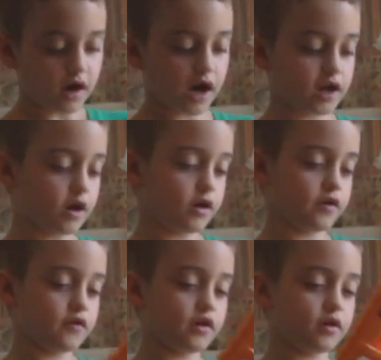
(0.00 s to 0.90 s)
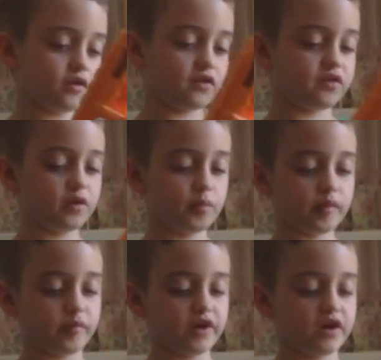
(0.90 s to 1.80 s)
I know, even though it's
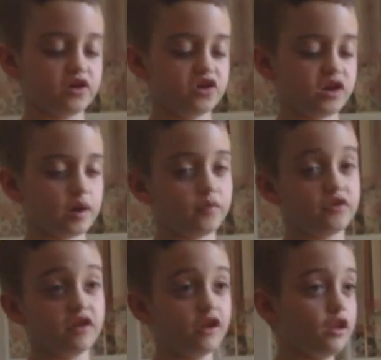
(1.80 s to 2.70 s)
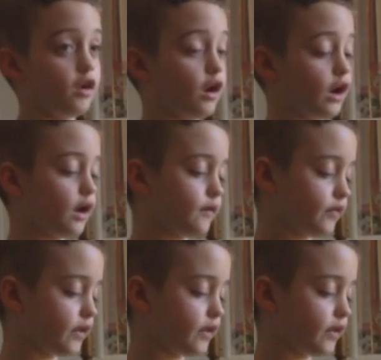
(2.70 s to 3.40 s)
super big, it jams a lot.